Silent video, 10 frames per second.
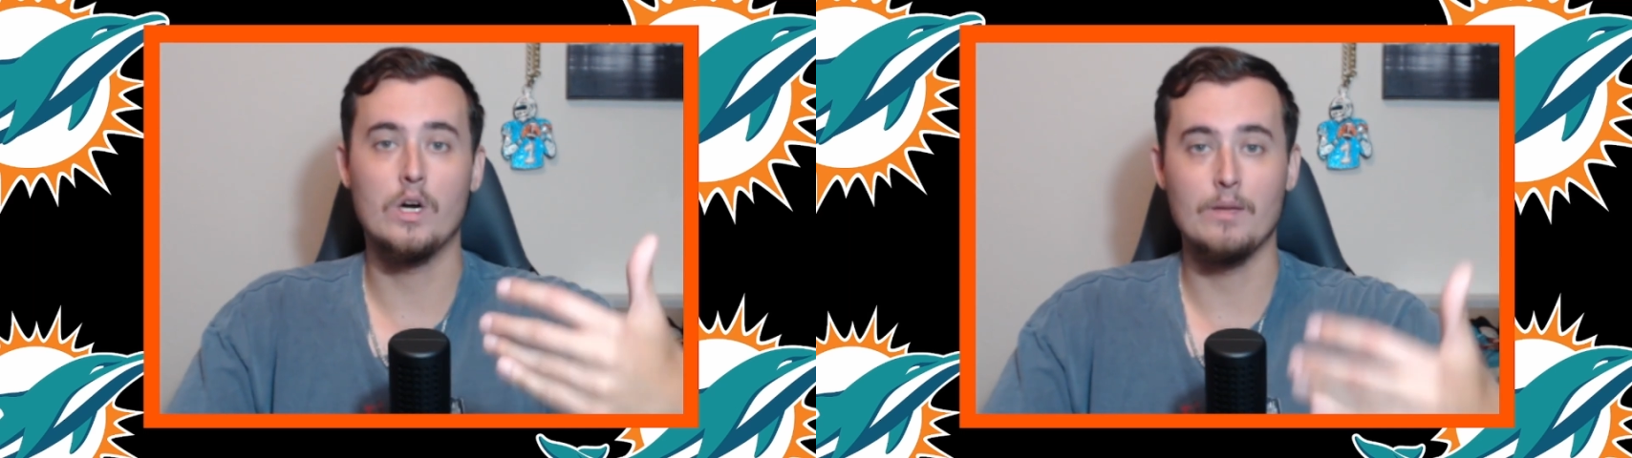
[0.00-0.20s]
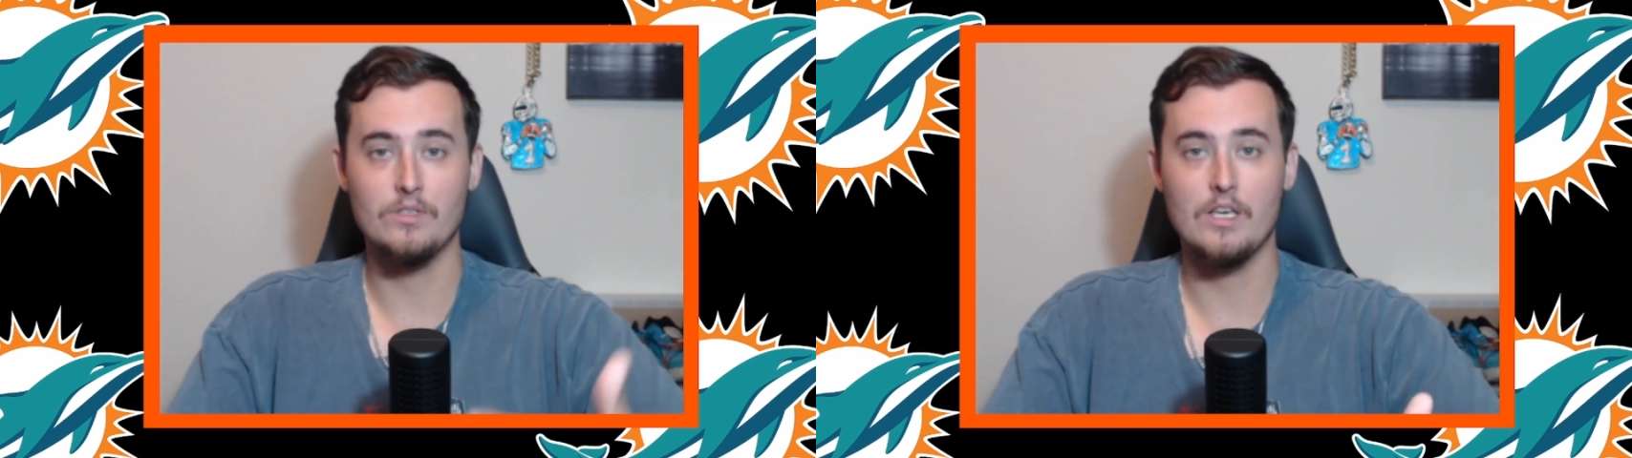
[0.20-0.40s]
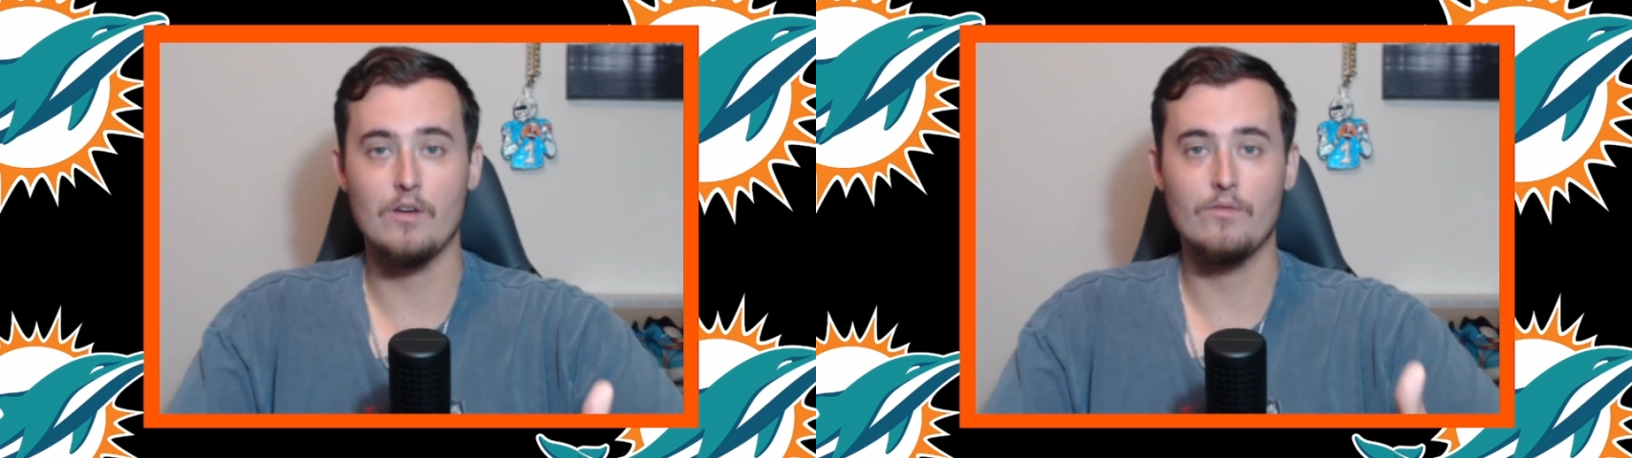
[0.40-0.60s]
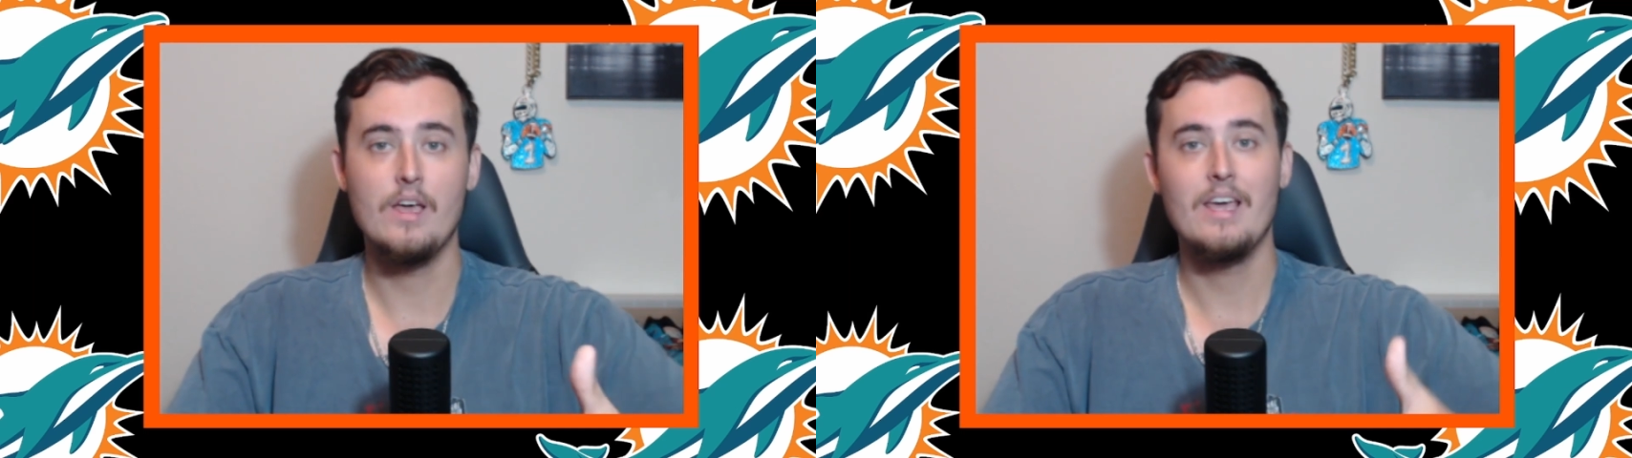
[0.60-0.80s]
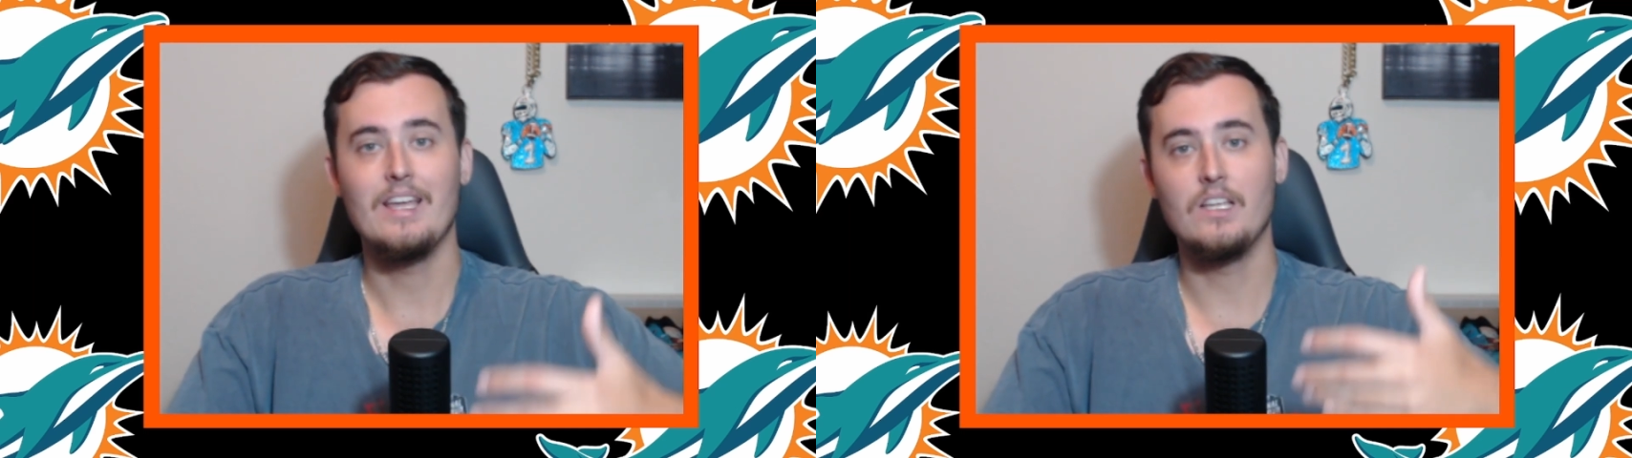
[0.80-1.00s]
himself
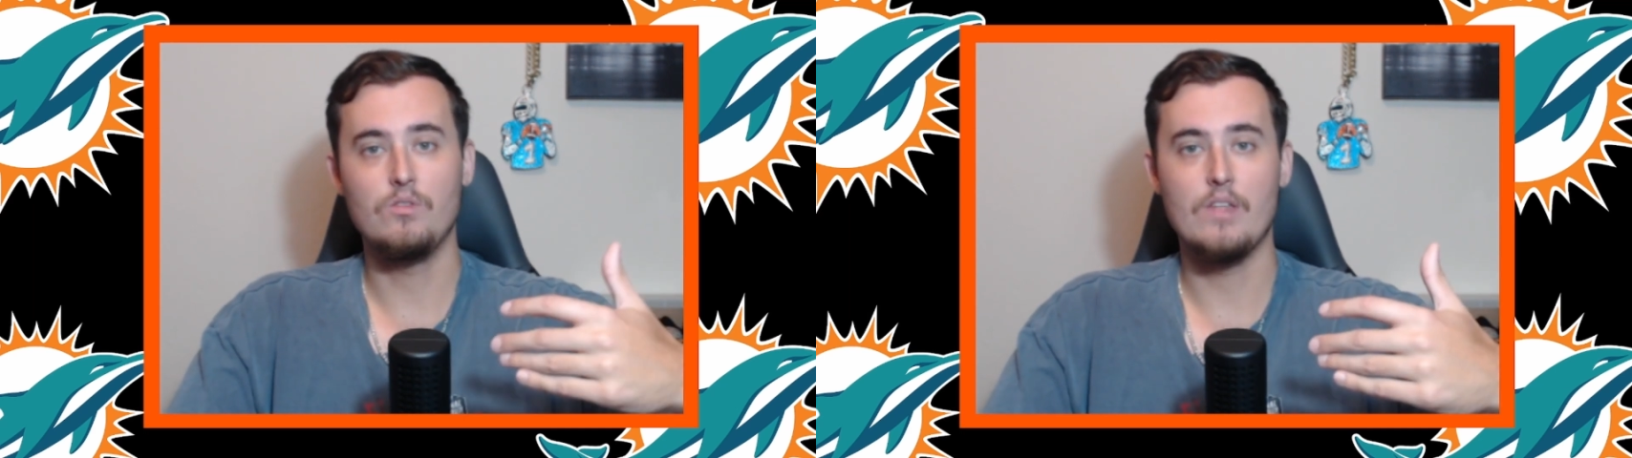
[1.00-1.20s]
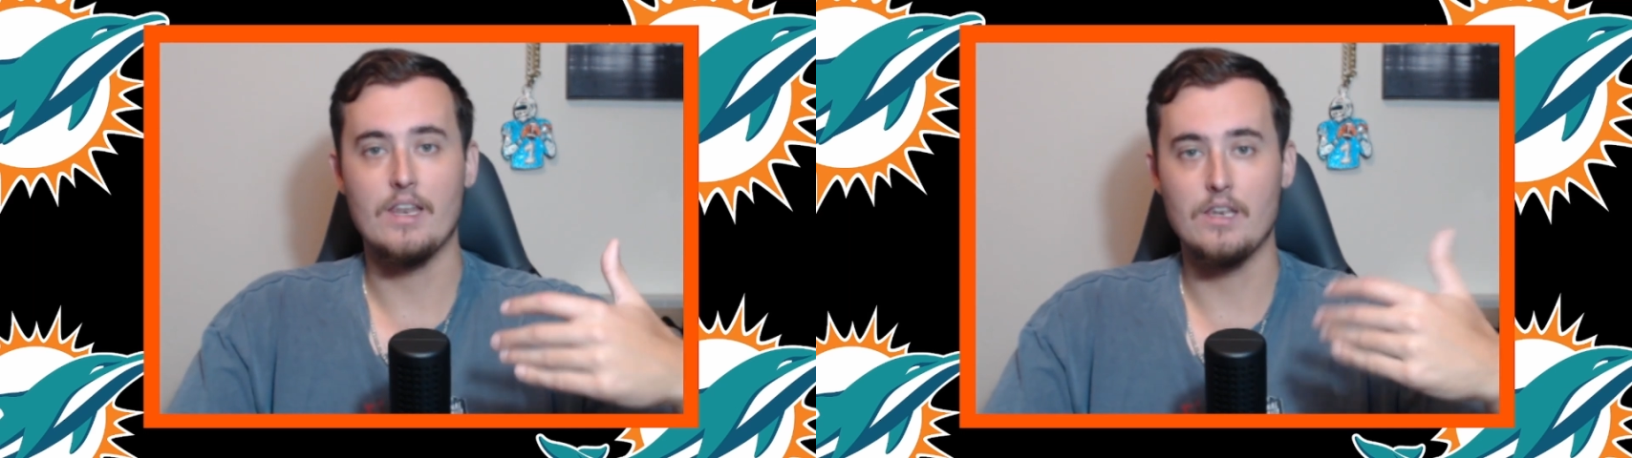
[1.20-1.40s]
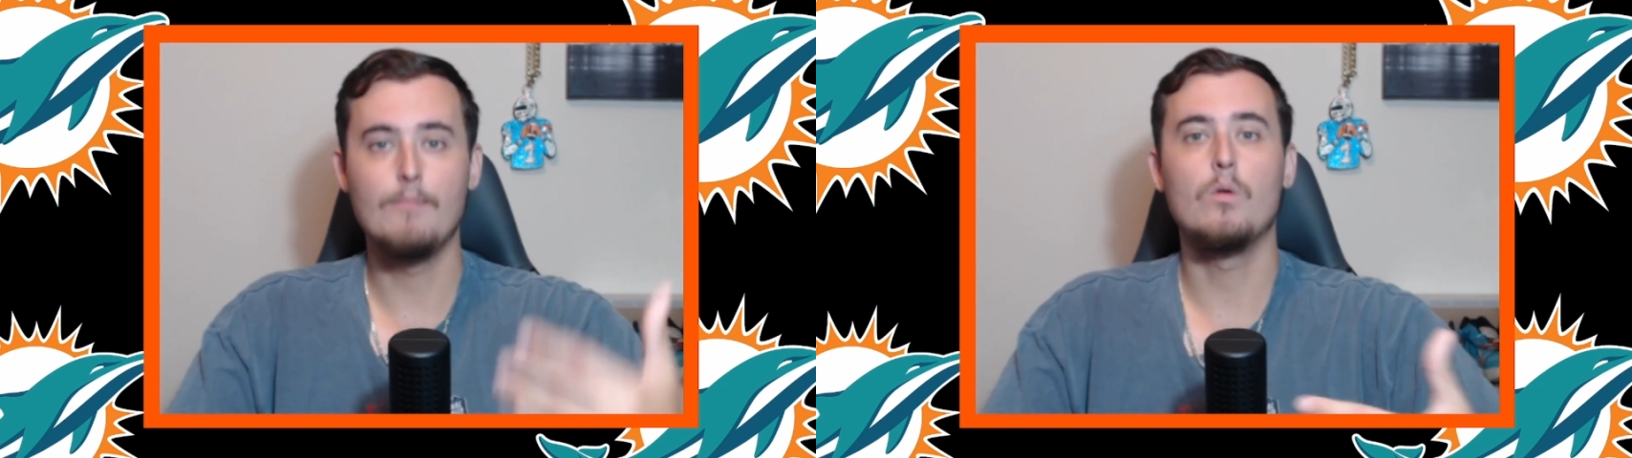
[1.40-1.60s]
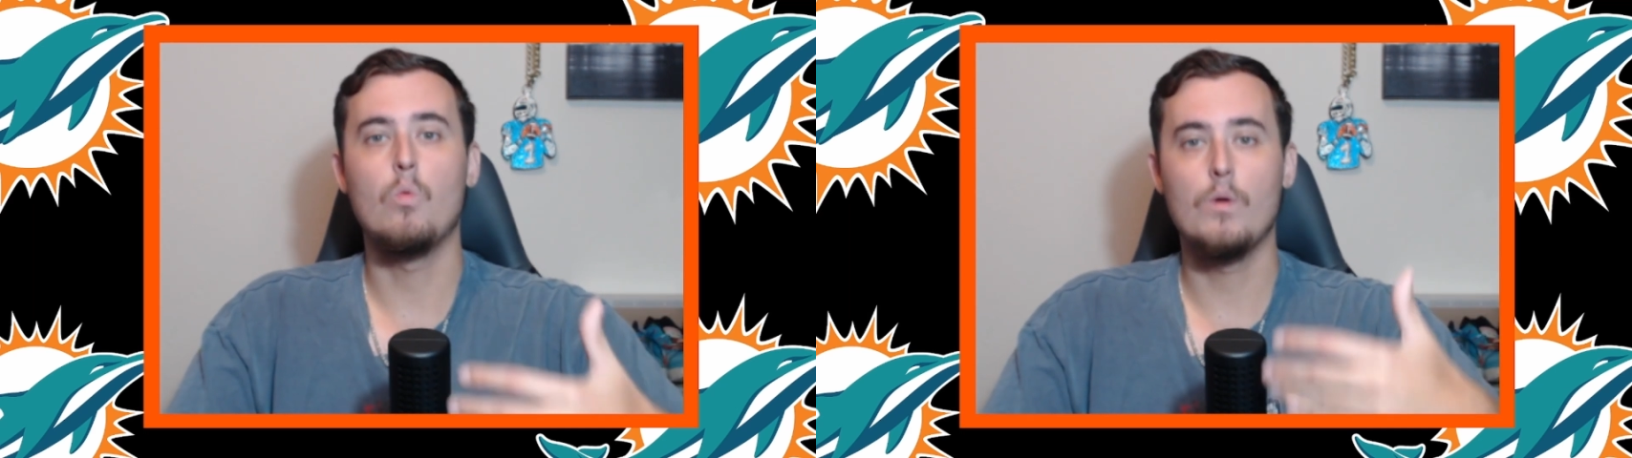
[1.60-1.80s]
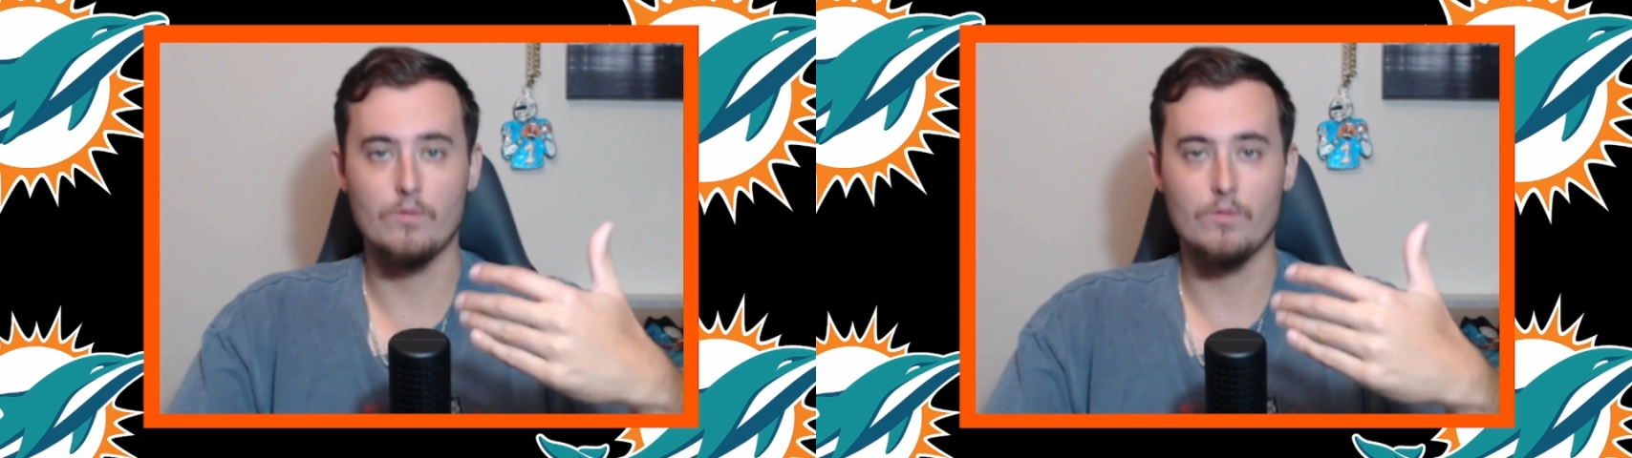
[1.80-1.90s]
into that number one